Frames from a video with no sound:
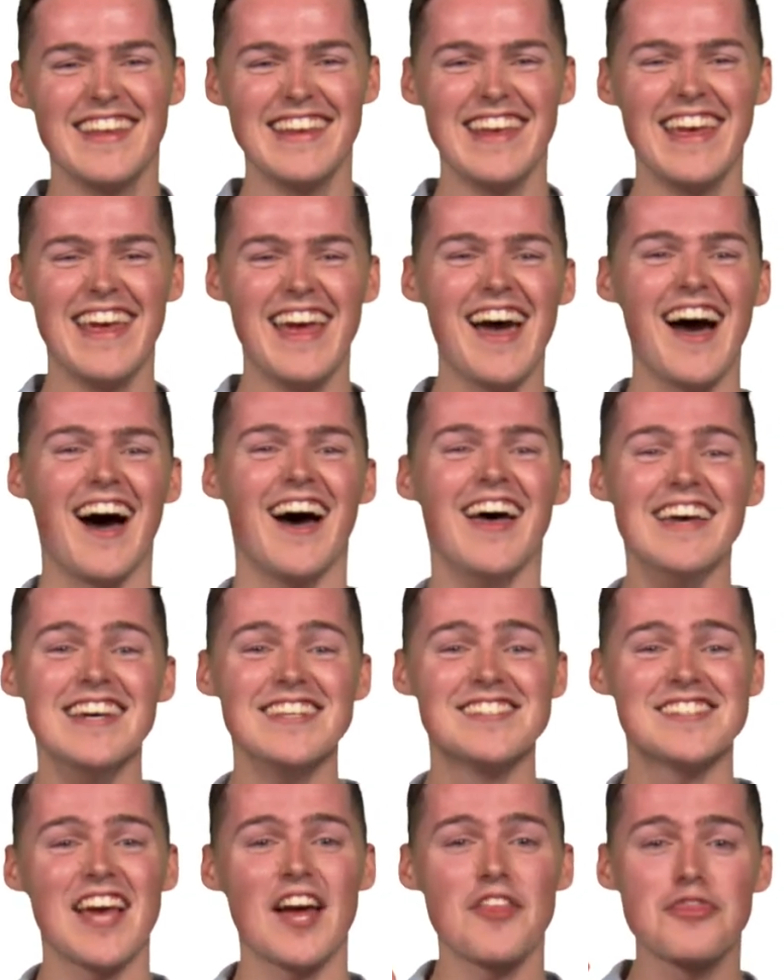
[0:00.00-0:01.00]
Yeah,
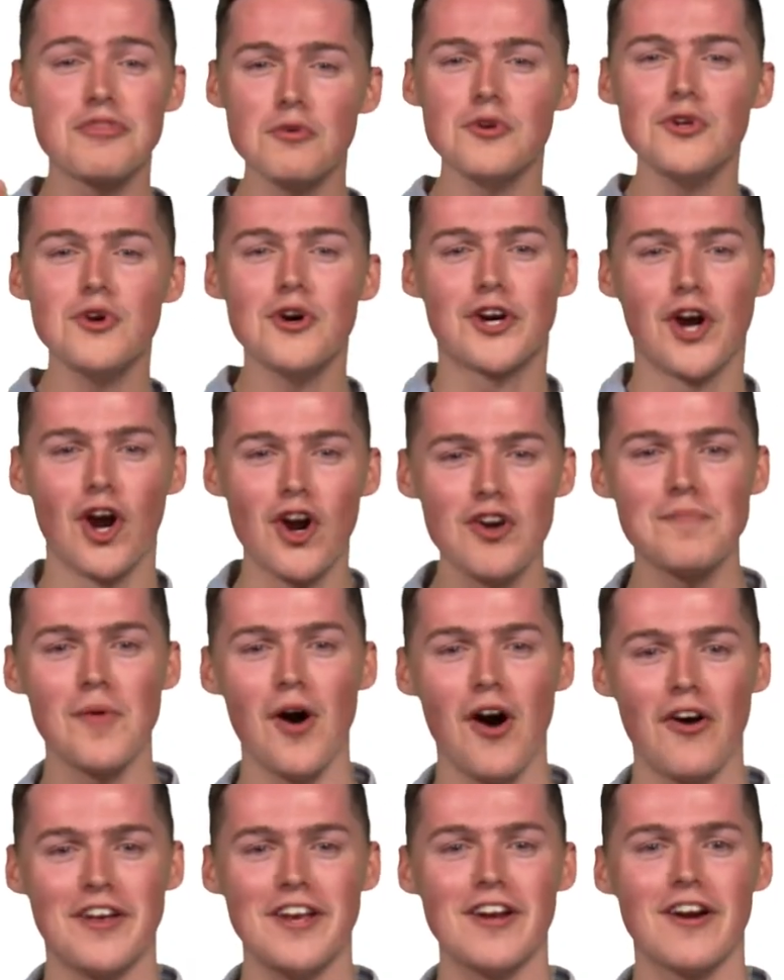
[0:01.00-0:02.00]
see, I threw you a
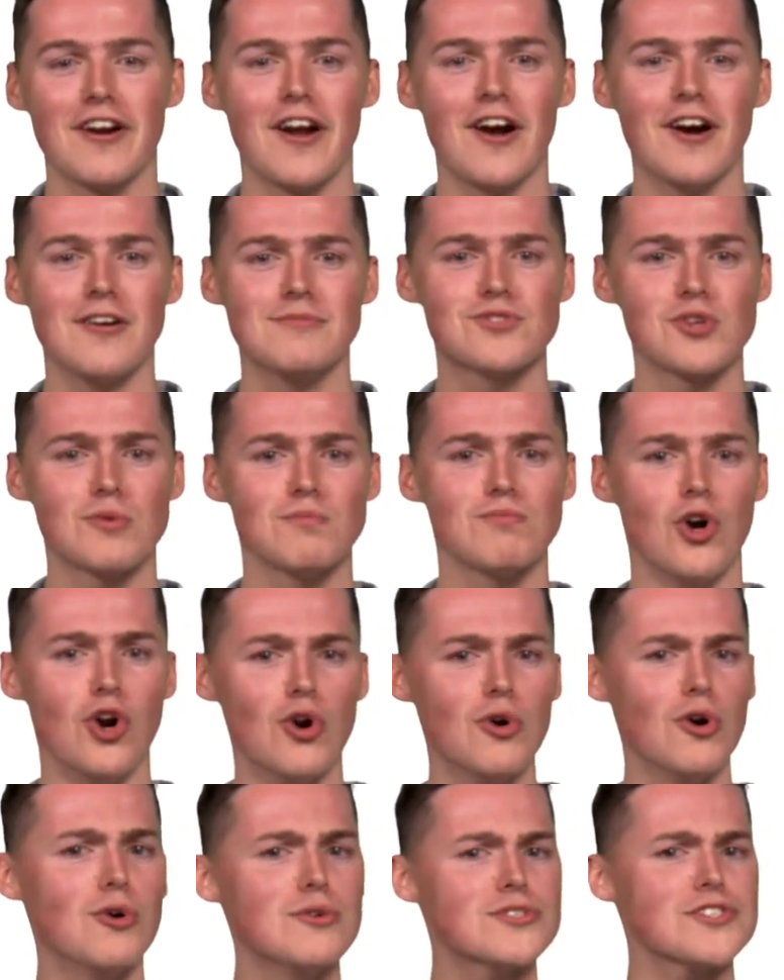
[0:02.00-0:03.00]
curveball here, so
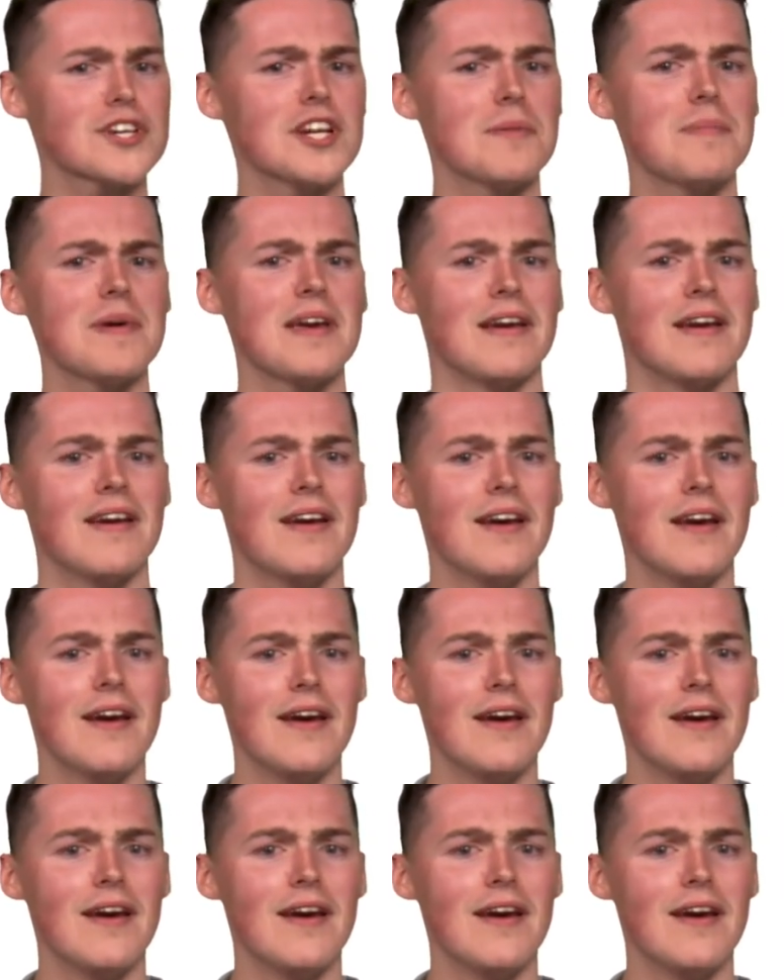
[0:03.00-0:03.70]
who's it gonna be?